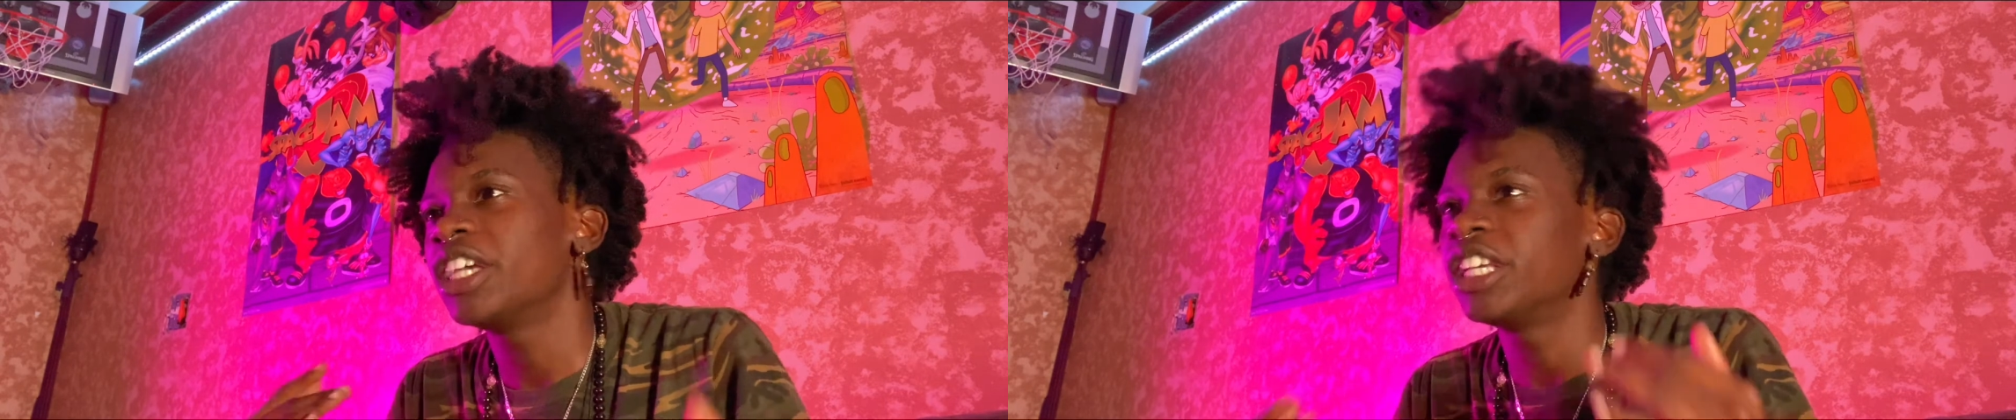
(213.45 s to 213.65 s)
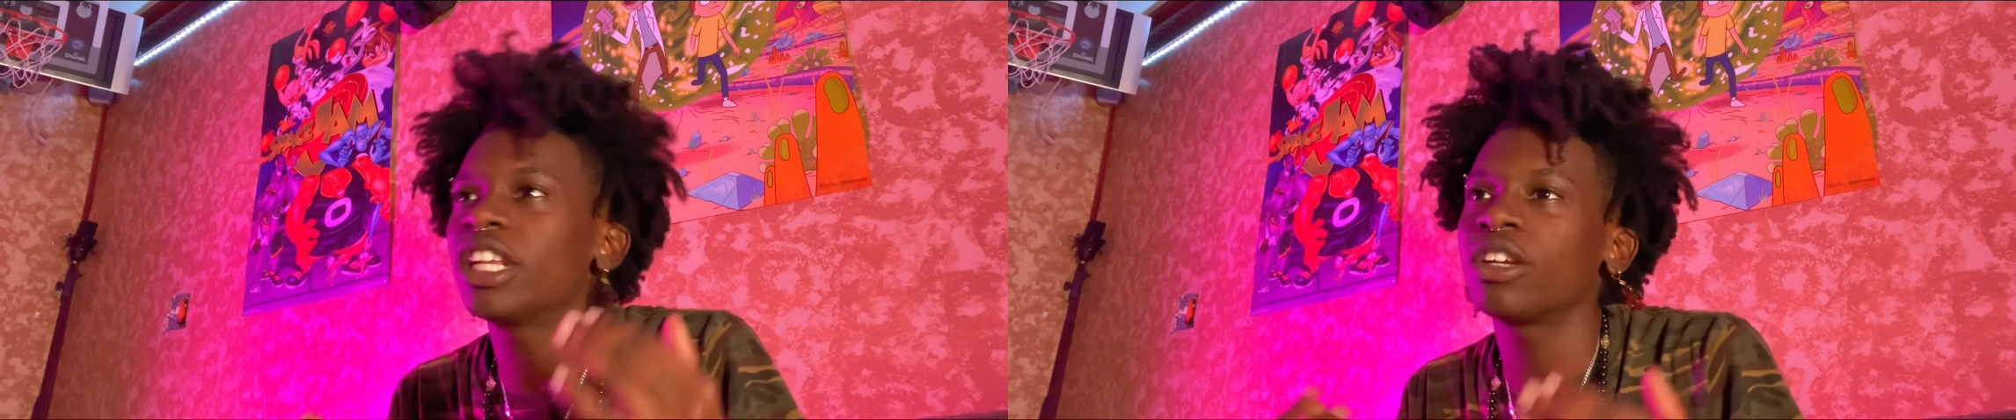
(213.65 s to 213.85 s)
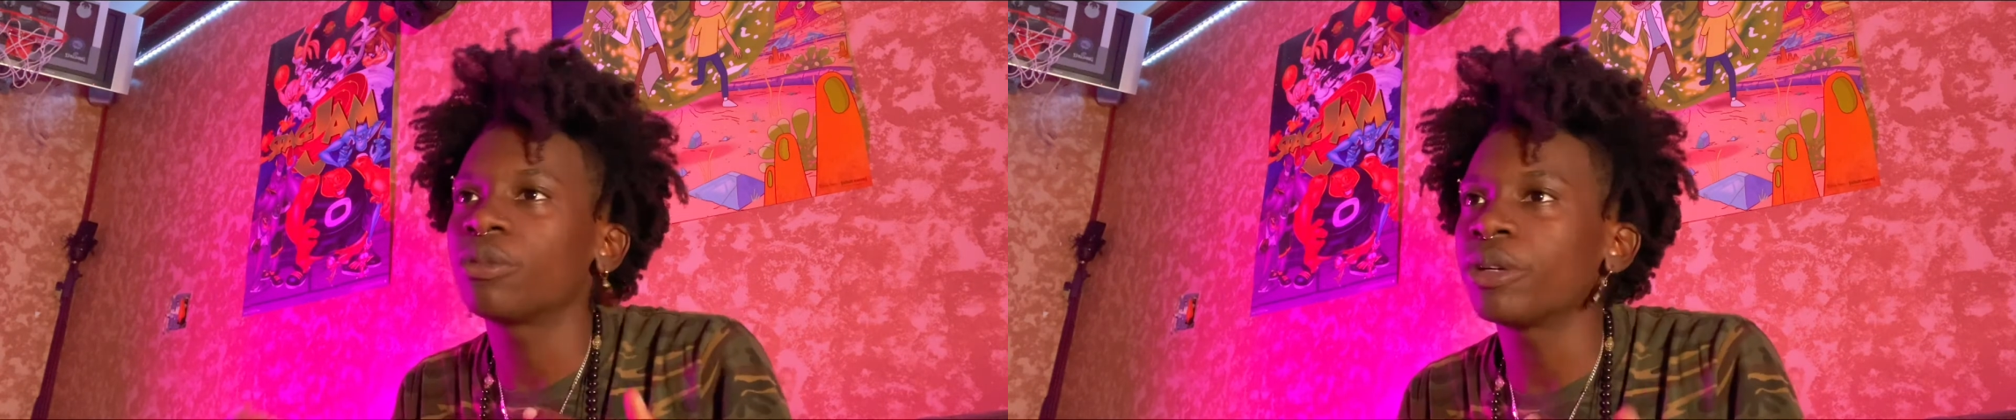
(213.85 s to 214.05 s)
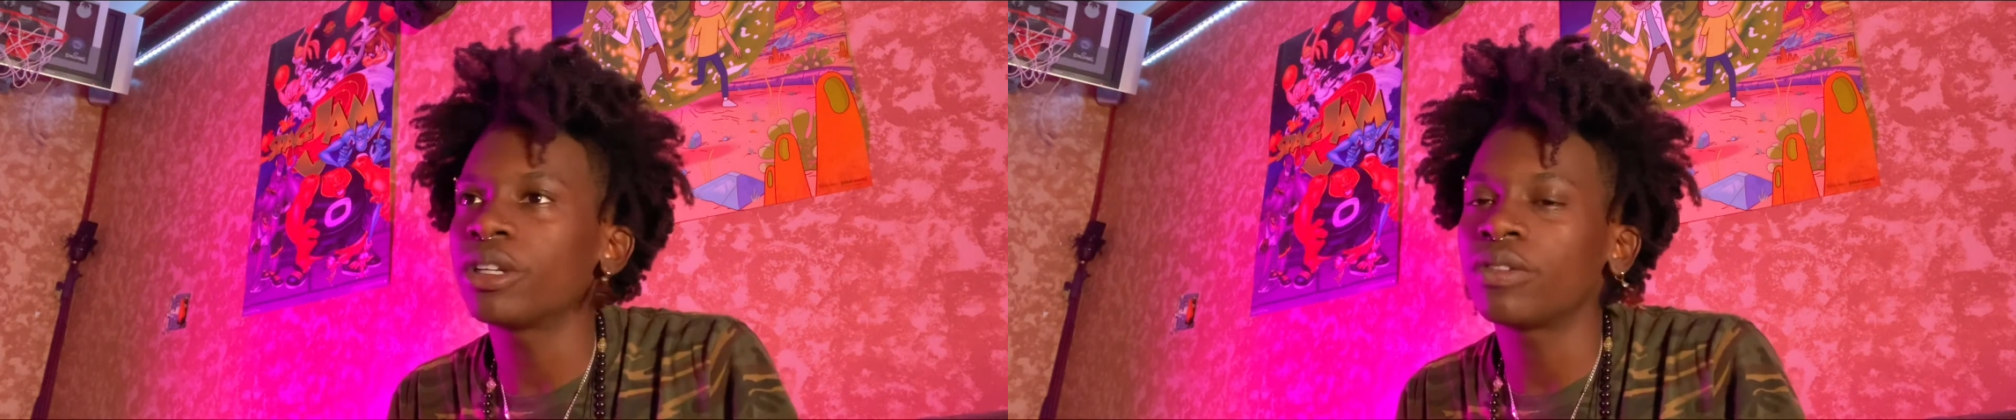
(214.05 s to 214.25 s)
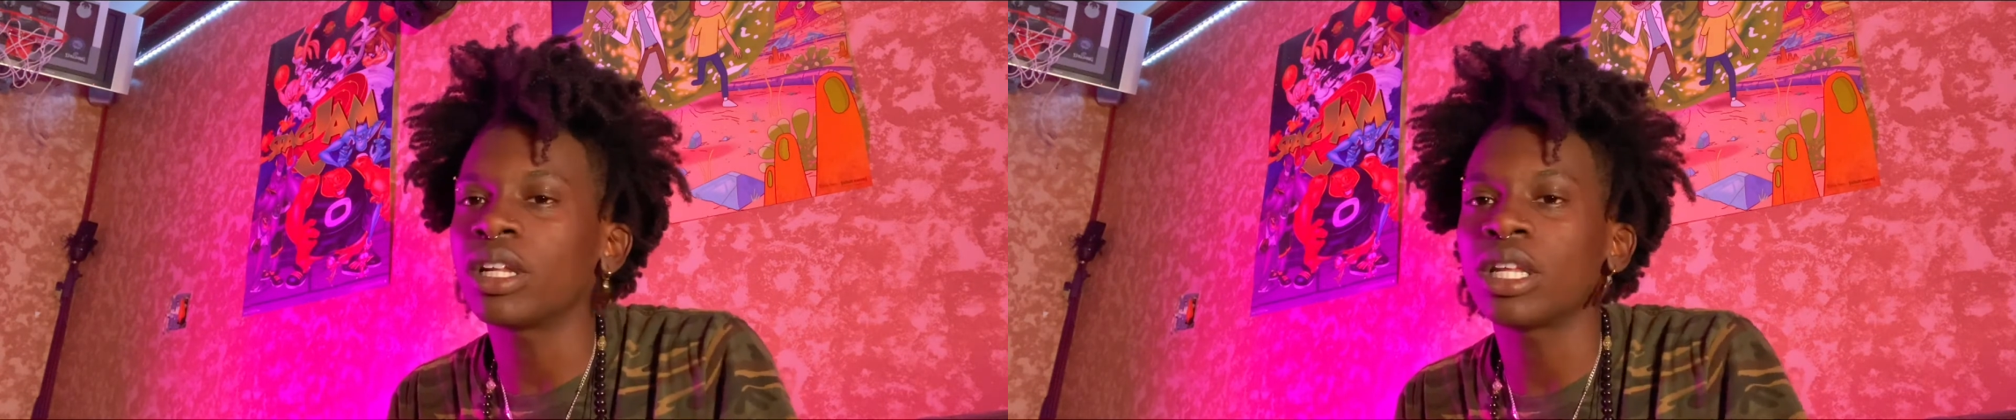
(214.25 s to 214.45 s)
getting rid
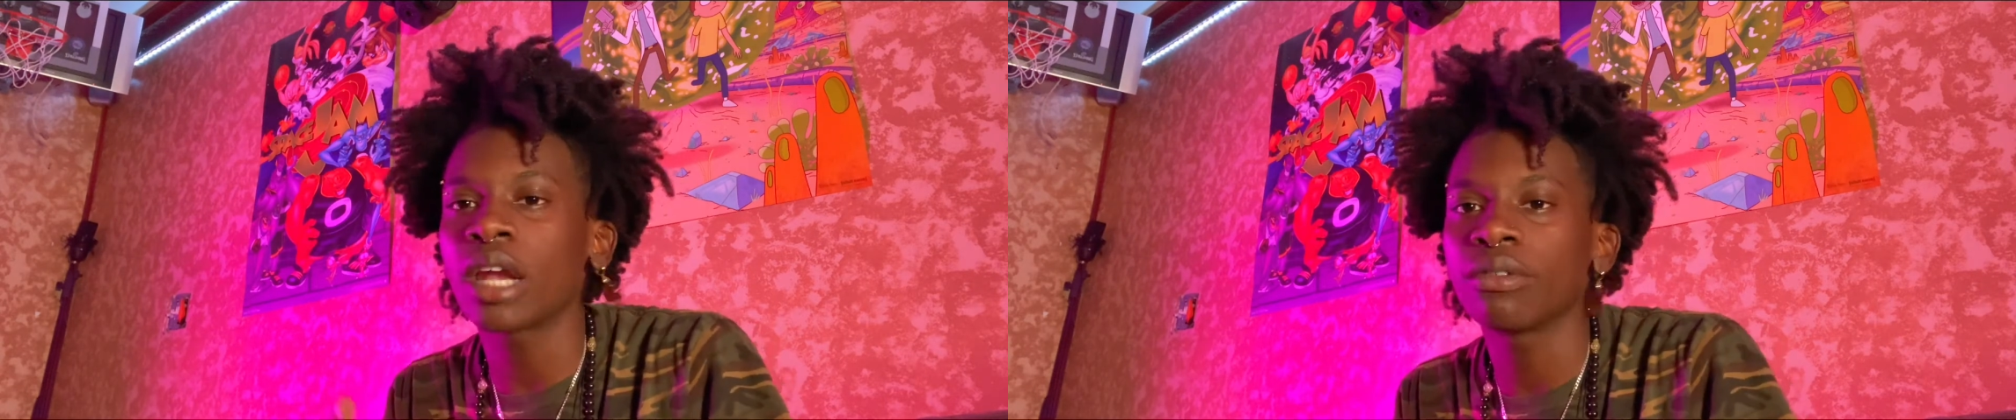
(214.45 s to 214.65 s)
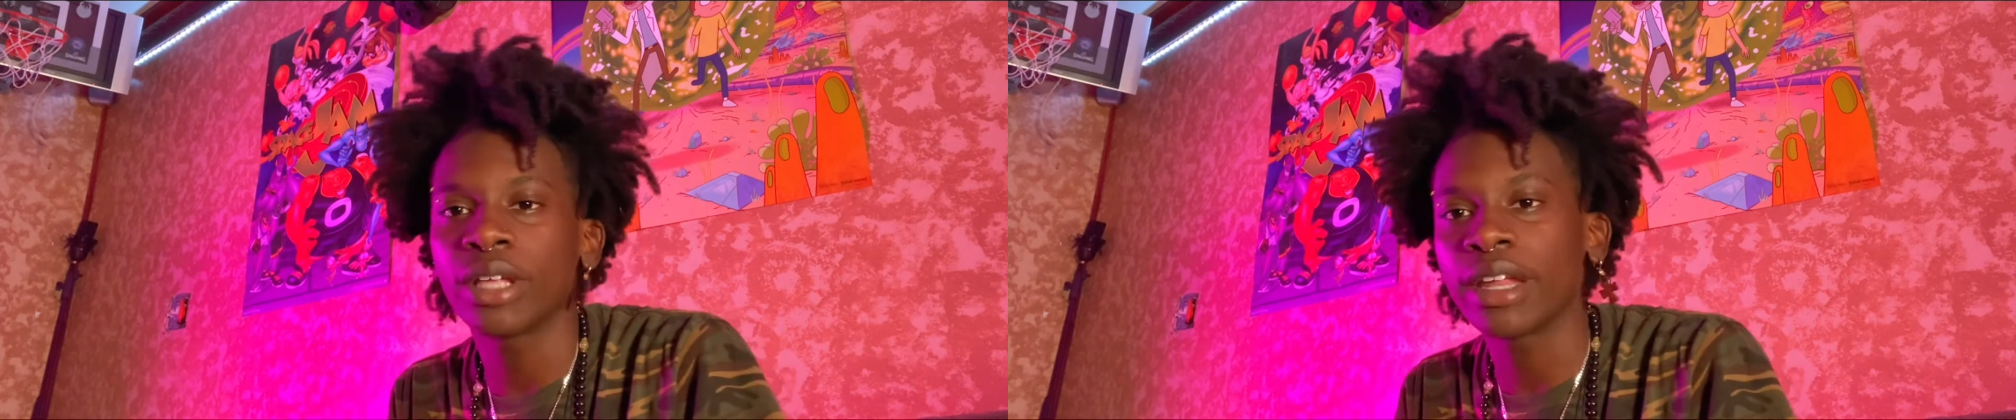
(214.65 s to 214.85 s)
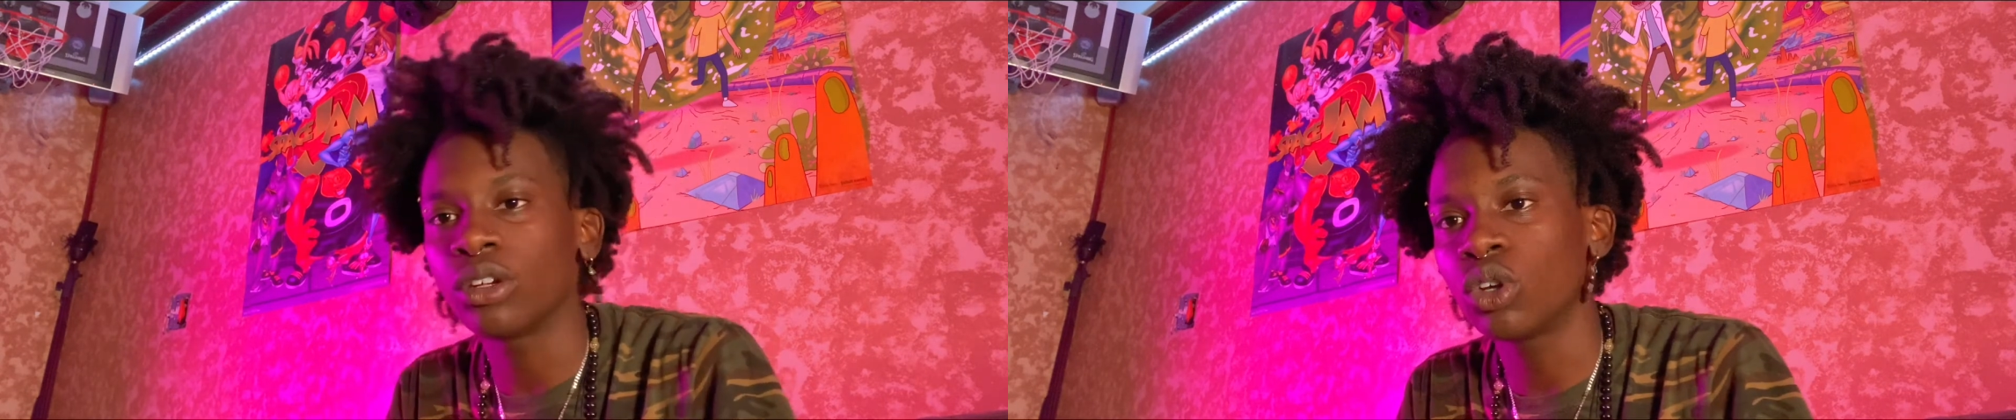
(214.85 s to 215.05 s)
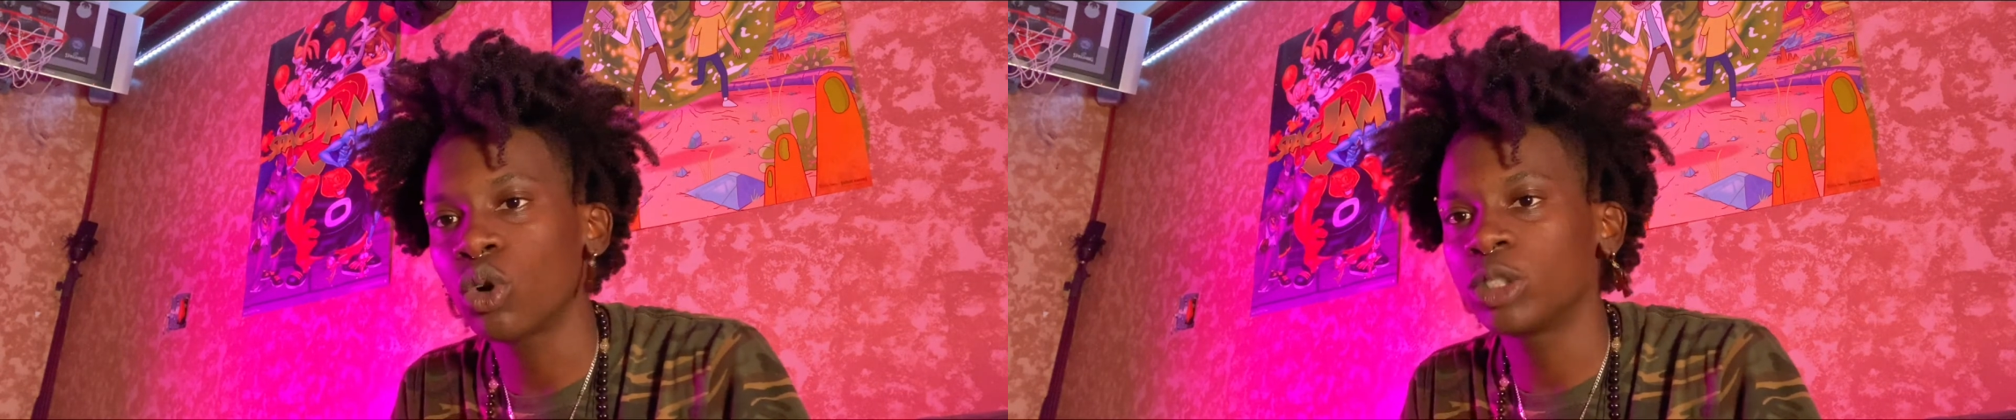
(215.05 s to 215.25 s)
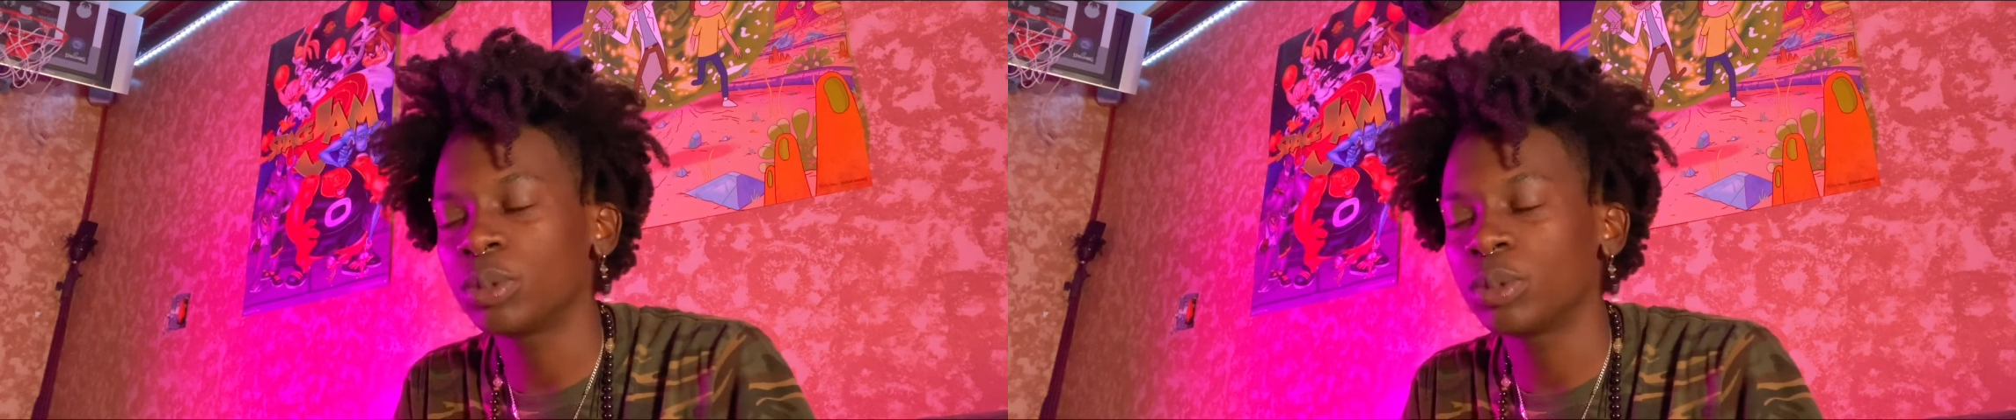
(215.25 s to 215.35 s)
of a lot of that noise,